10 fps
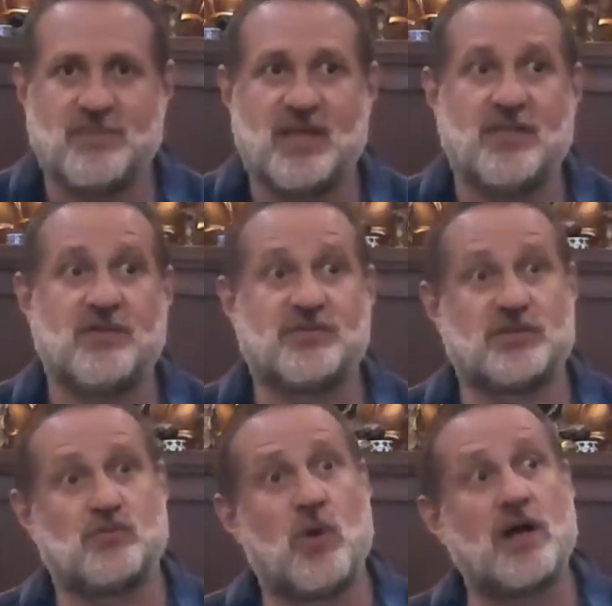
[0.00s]
And there's
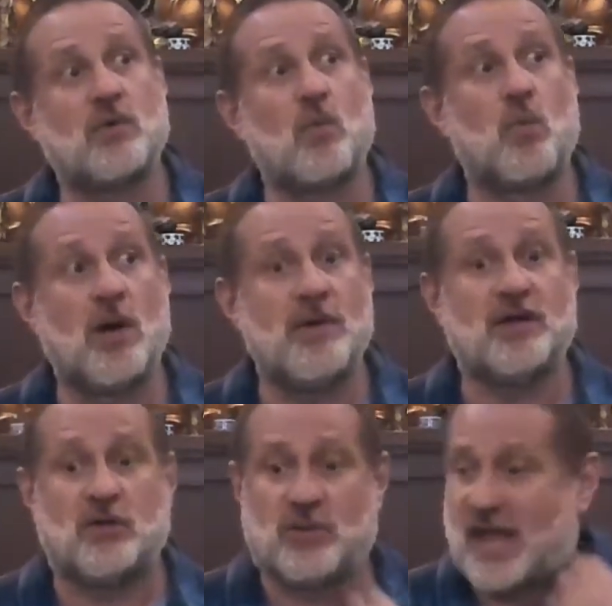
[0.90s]
this one
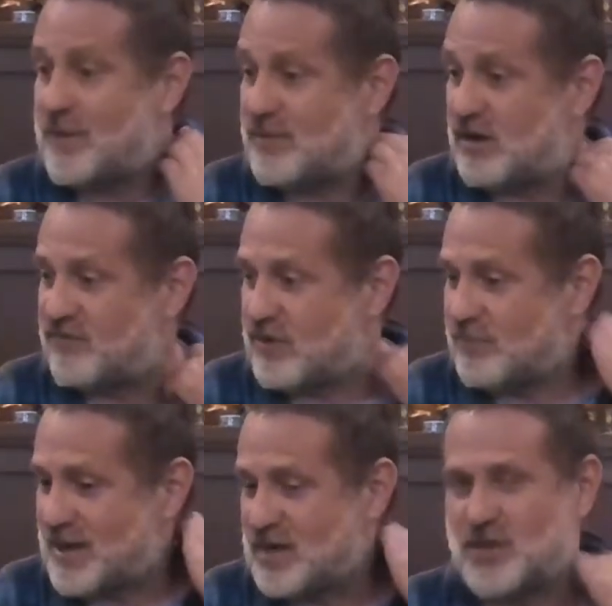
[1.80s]
woman who came there
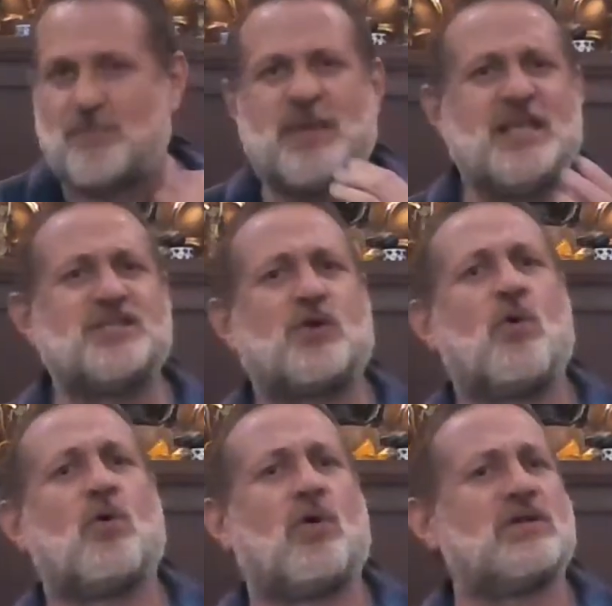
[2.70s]
from, I don't know, the Peace
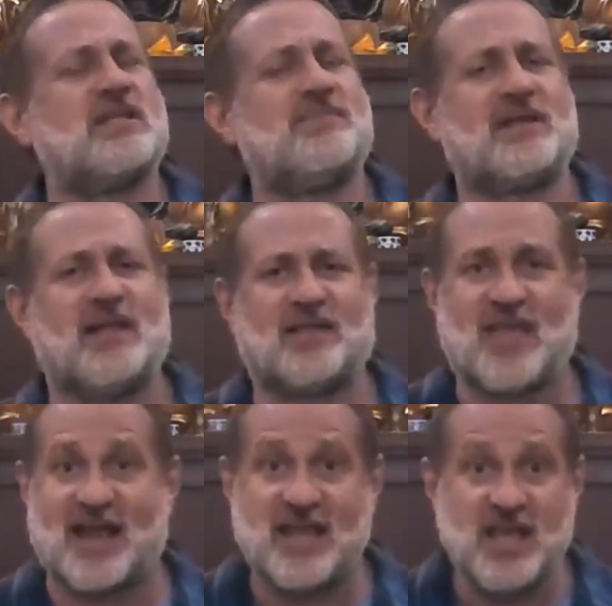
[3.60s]
Corps or something like
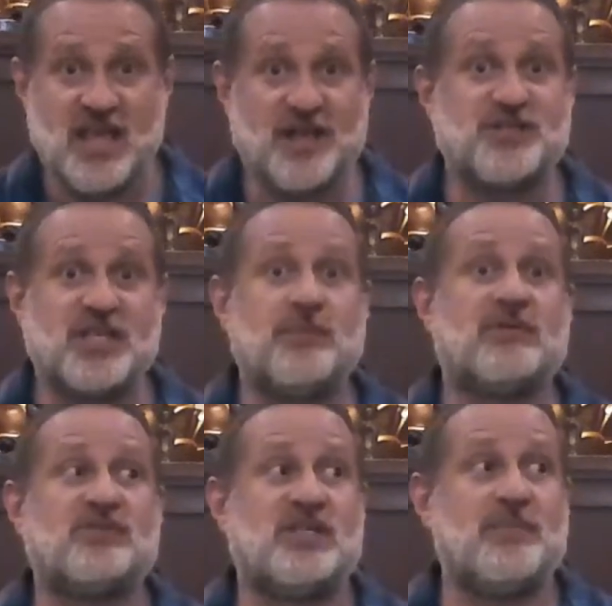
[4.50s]
that. And
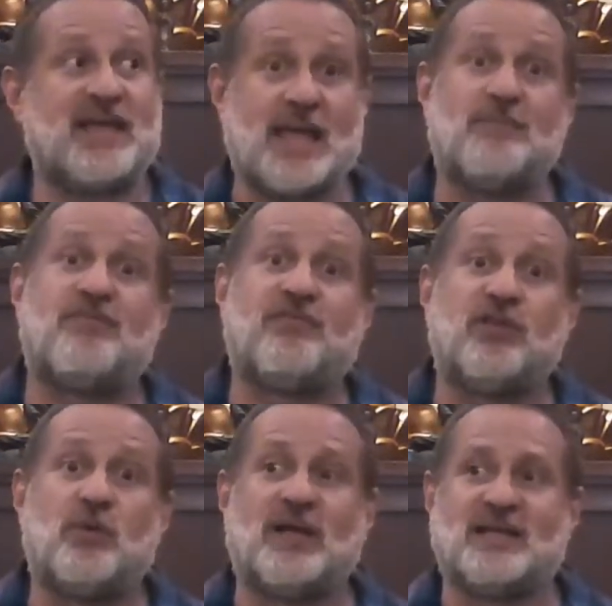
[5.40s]
she became
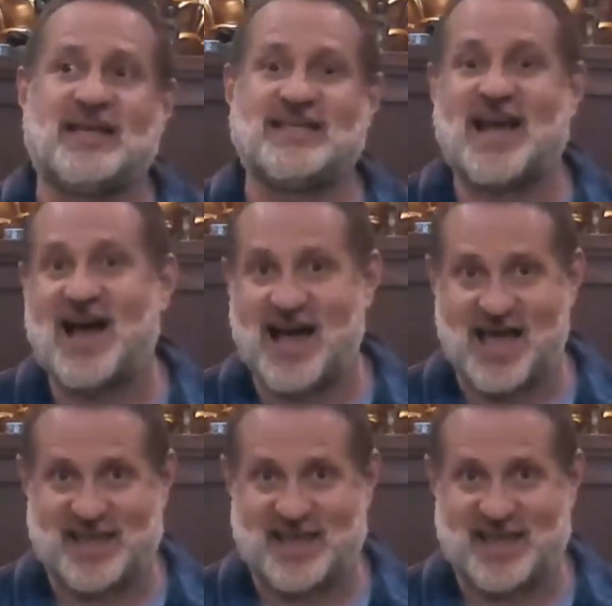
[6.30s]
fluent in Thai.